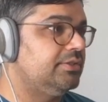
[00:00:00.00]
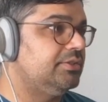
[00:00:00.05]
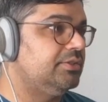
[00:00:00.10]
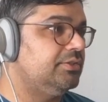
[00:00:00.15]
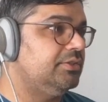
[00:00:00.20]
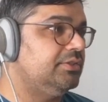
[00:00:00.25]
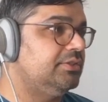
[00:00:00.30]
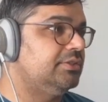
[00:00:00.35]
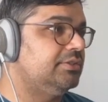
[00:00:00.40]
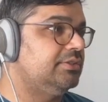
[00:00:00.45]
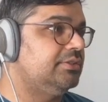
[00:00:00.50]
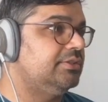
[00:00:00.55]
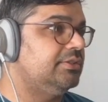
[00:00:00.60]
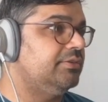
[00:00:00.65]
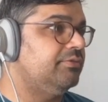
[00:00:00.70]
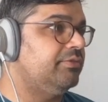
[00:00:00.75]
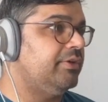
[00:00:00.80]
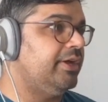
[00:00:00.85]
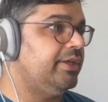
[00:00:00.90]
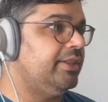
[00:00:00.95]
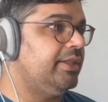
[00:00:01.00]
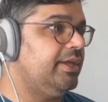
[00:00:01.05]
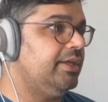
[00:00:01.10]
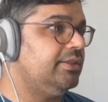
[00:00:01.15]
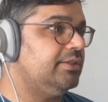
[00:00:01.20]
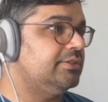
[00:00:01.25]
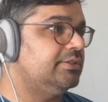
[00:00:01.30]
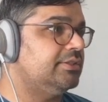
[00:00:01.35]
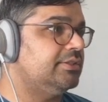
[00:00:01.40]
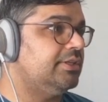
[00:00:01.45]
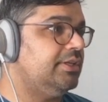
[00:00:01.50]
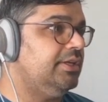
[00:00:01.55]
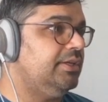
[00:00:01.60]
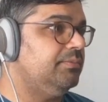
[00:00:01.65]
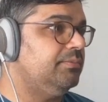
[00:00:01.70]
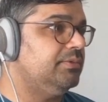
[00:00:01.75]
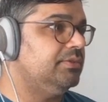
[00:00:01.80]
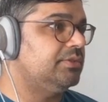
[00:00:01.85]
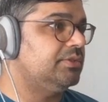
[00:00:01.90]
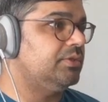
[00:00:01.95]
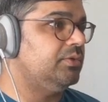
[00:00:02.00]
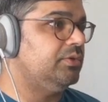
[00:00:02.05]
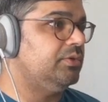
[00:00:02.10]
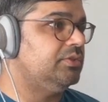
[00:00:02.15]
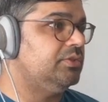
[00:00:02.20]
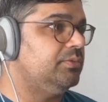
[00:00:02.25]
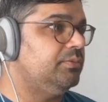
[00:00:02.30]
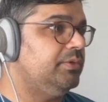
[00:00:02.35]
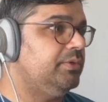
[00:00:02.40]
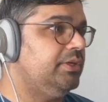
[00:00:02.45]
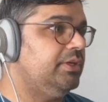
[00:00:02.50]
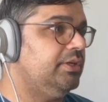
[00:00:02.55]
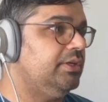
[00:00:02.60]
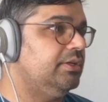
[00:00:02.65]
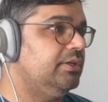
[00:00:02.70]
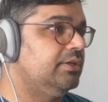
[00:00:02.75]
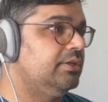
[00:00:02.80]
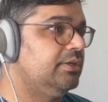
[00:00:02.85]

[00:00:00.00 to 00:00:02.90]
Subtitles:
Let's define that. The scheme is going to be,